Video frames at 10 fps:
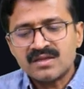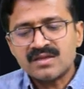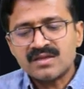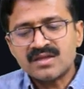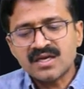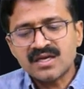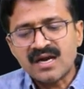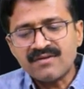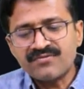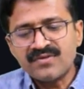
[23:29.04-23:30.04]
The
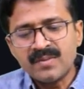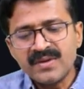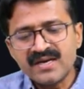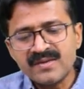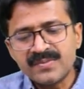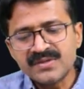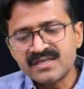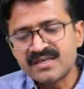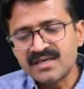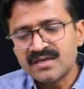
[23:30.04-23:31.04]
graph will be
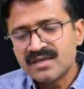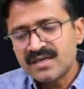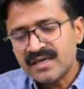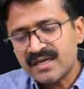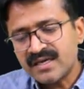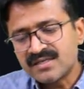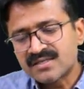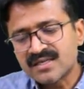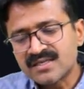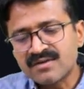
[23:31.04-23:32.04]
represented in
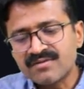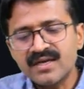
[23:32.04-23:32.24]
such a way.